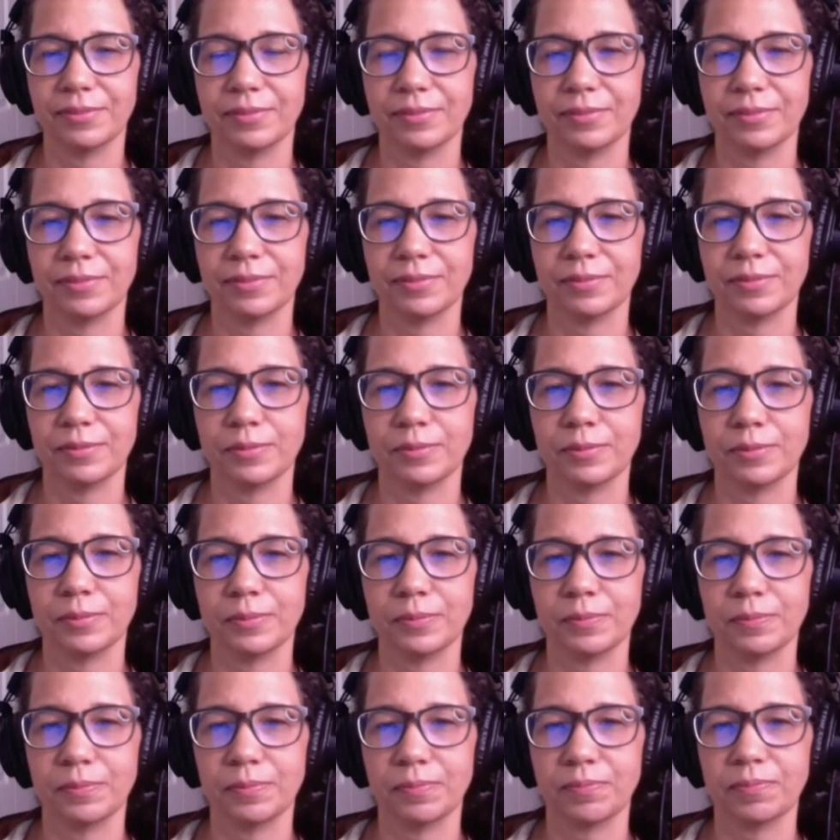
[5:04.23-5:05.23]

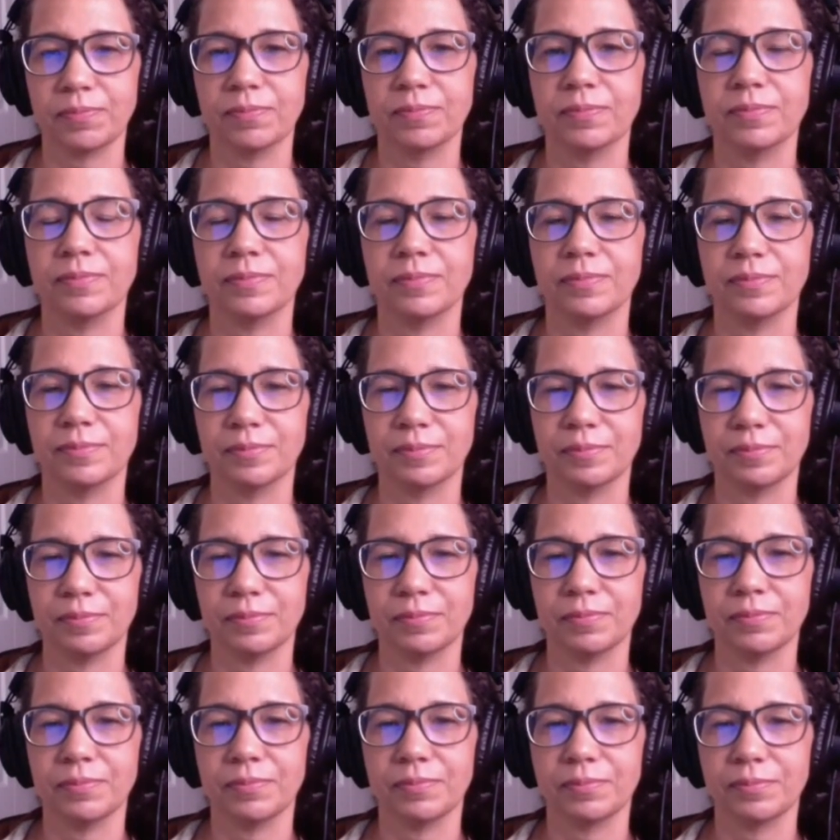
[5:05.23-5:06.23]

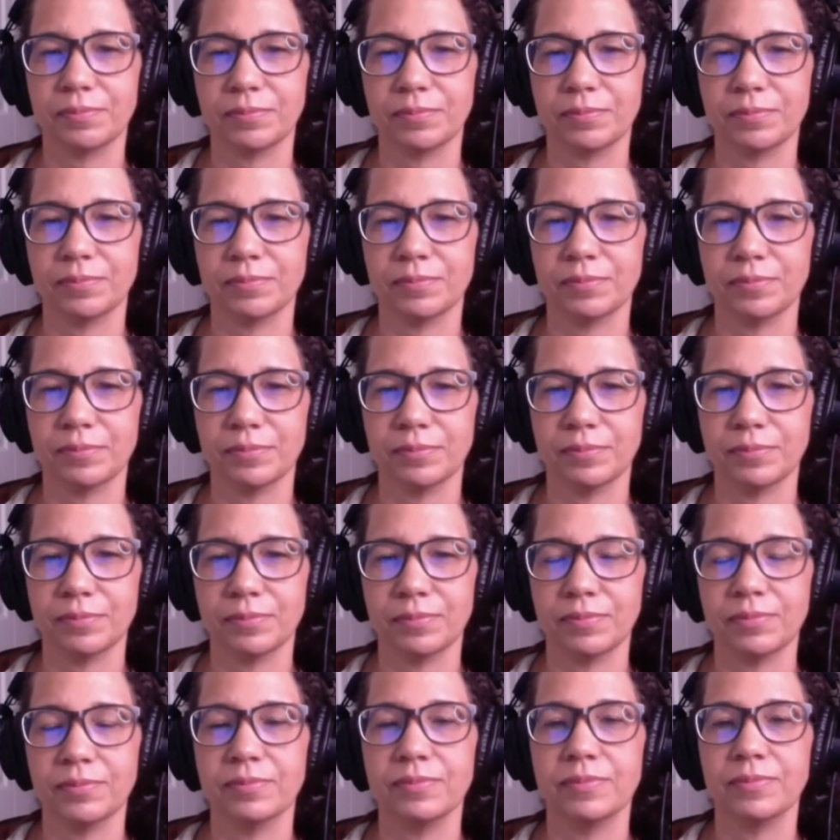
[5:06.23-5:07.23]

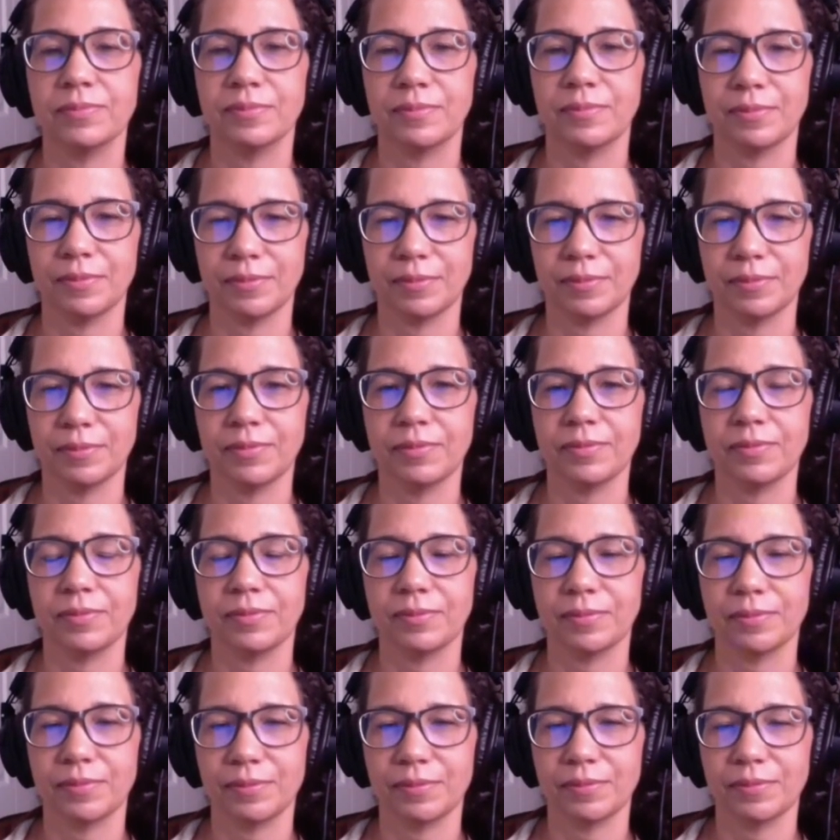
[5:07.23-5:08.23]

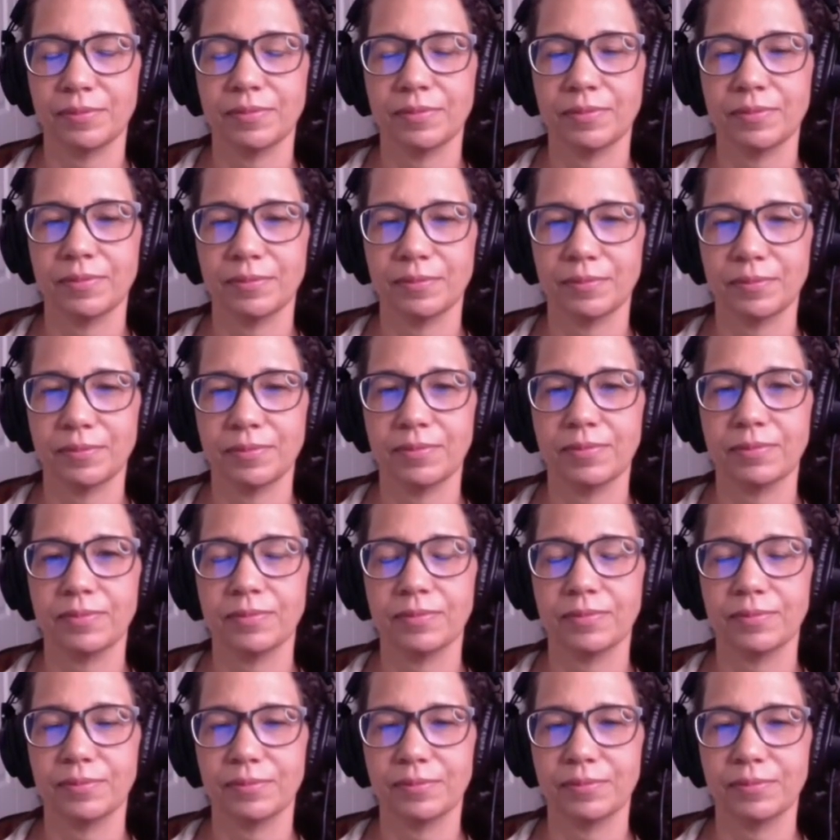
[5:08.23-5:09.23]

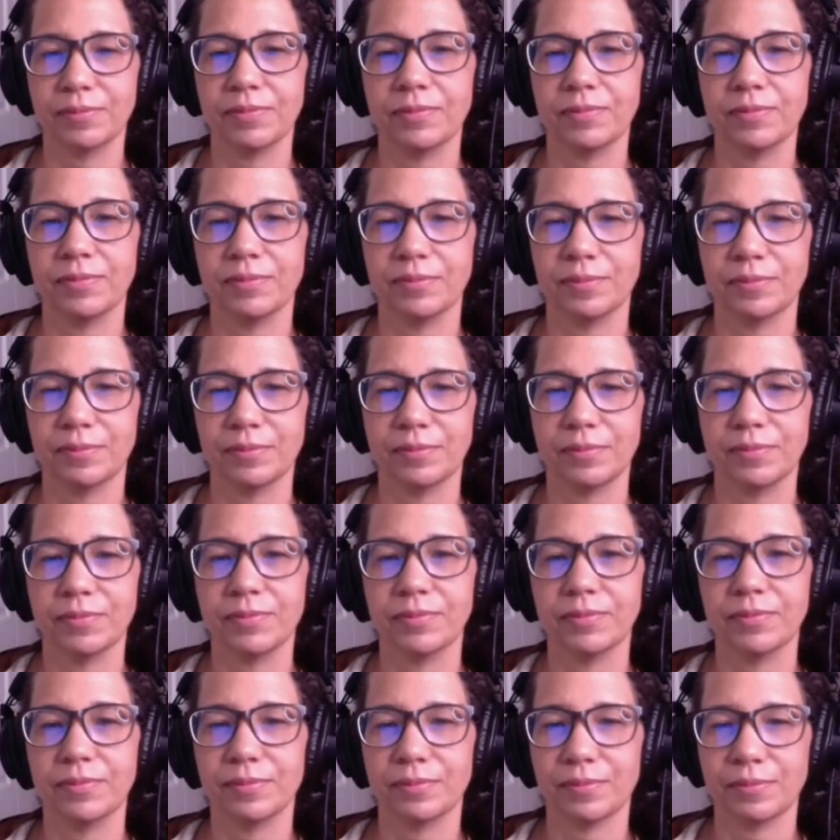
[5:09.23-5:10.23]

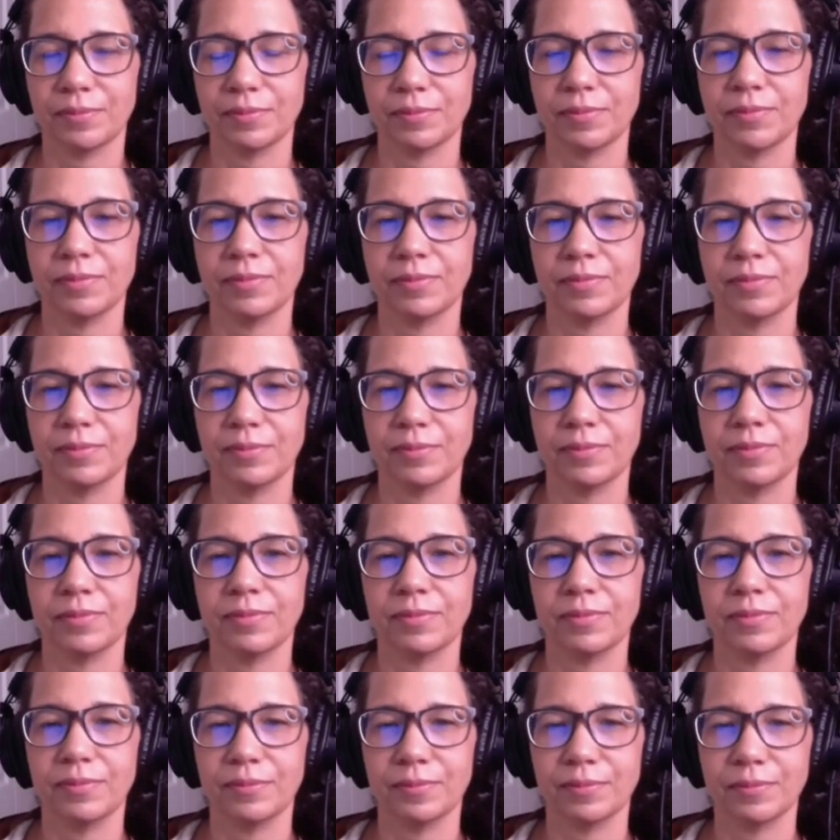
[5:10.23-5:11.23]

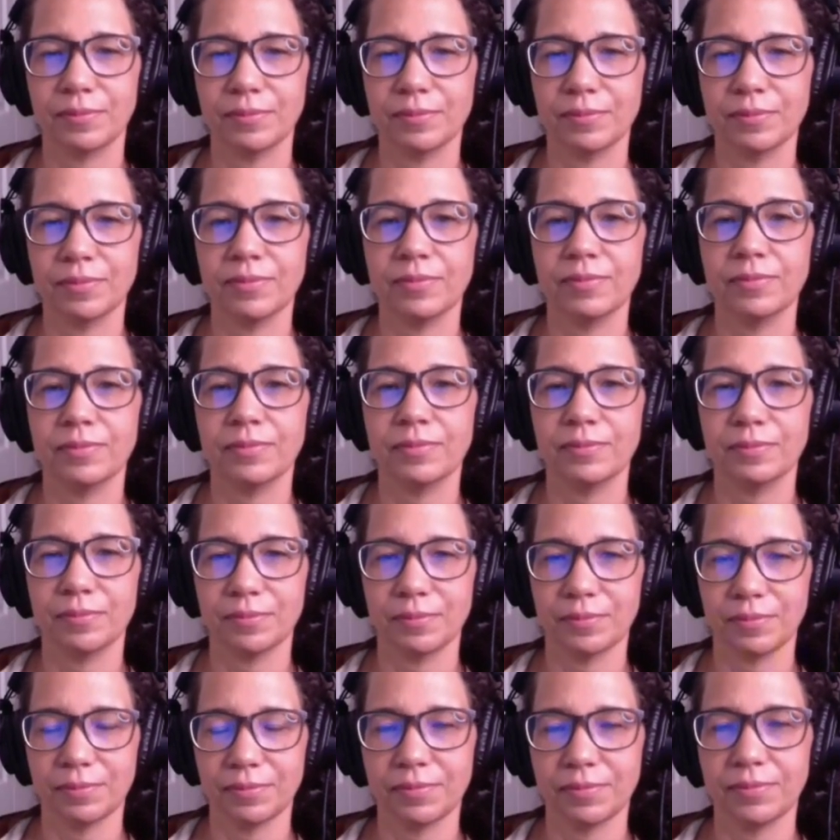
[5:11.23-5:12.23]
(silent)